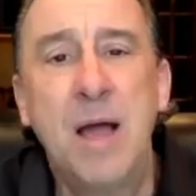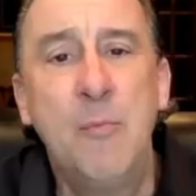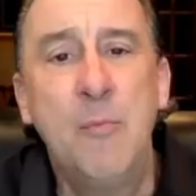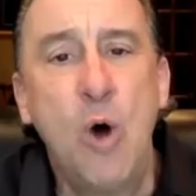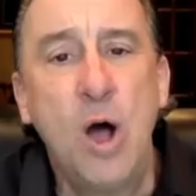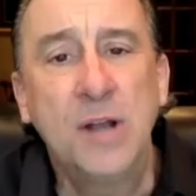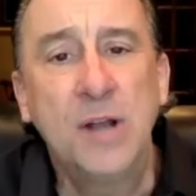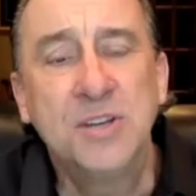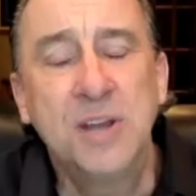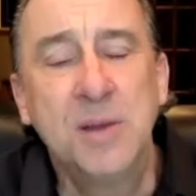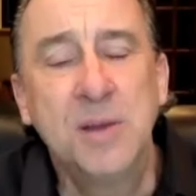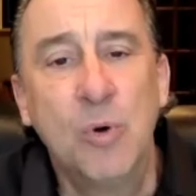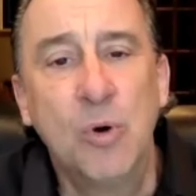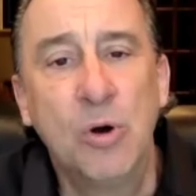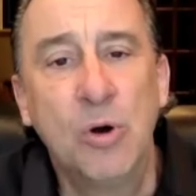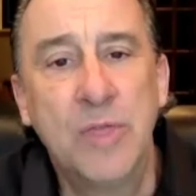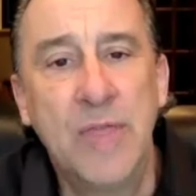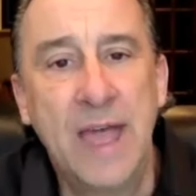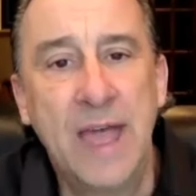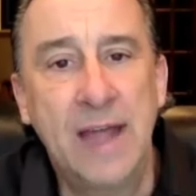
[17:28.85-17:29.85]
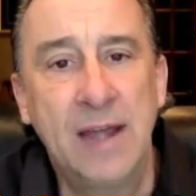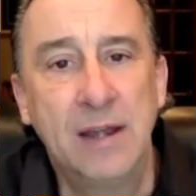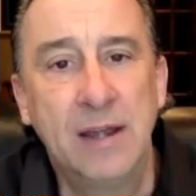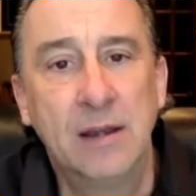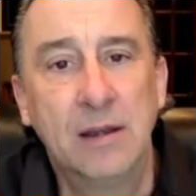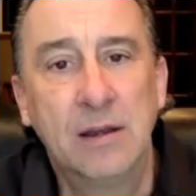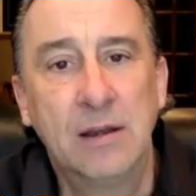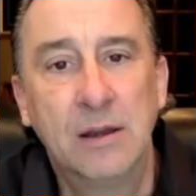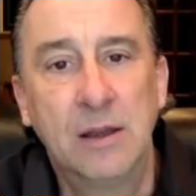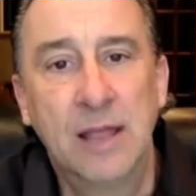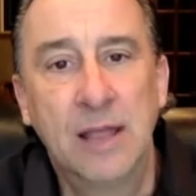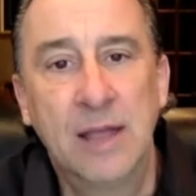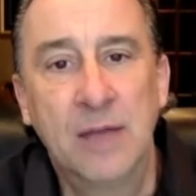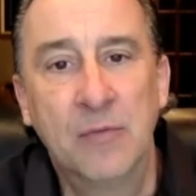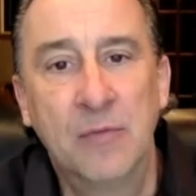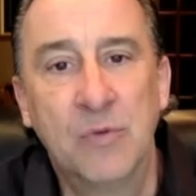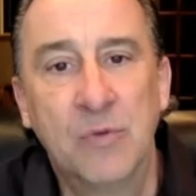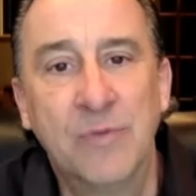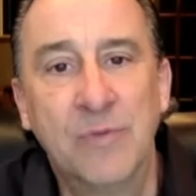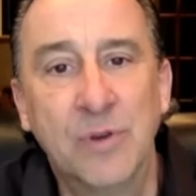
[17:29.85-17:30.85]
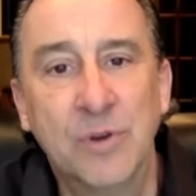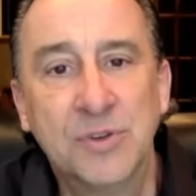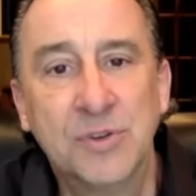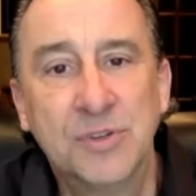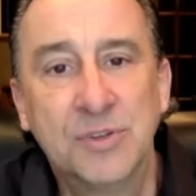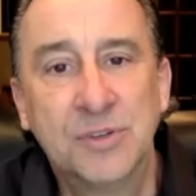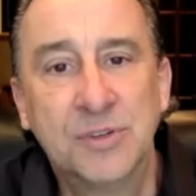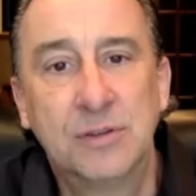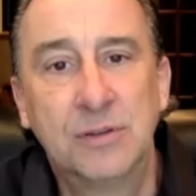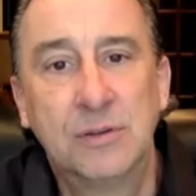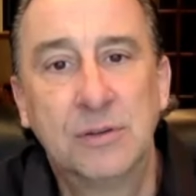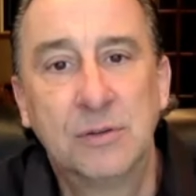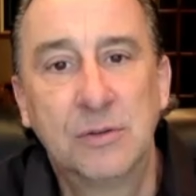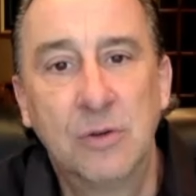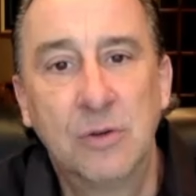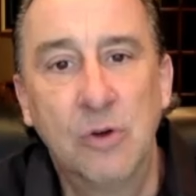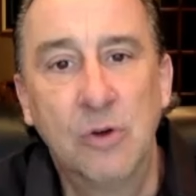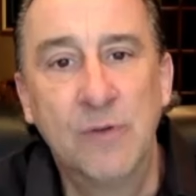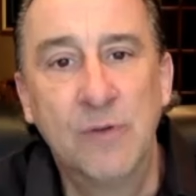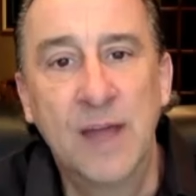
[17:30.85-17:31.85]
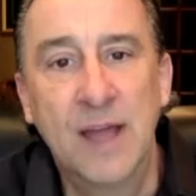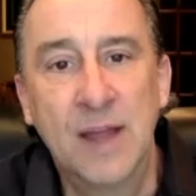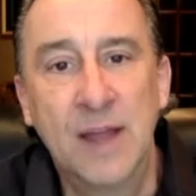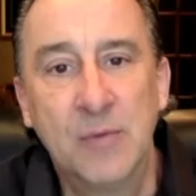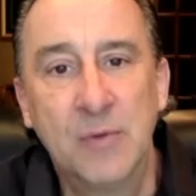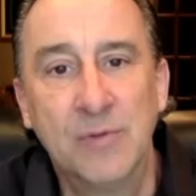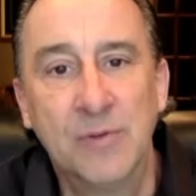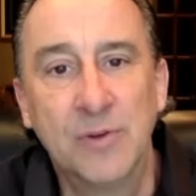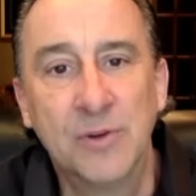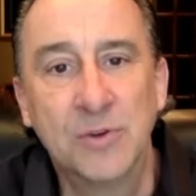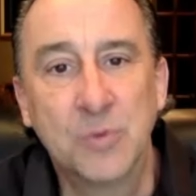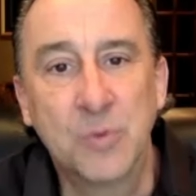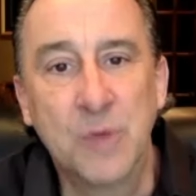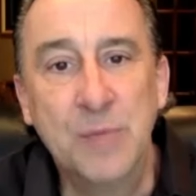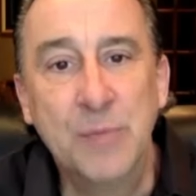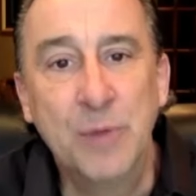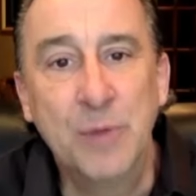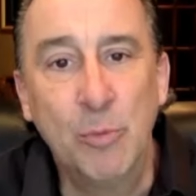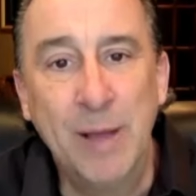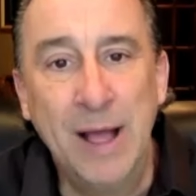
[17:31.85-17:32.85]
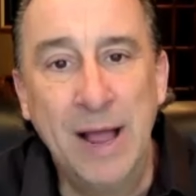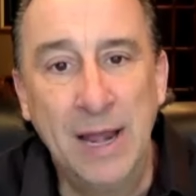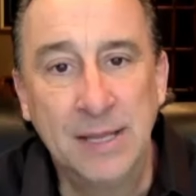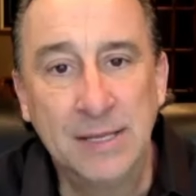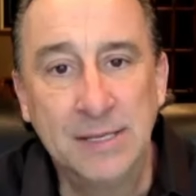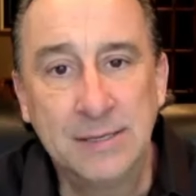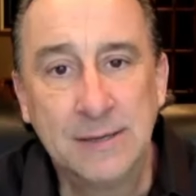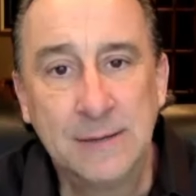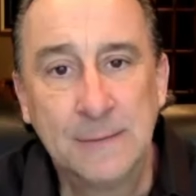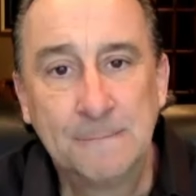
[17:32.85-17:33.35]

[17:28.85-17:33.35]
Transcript: watching more that reverse overnight reverse repo balance.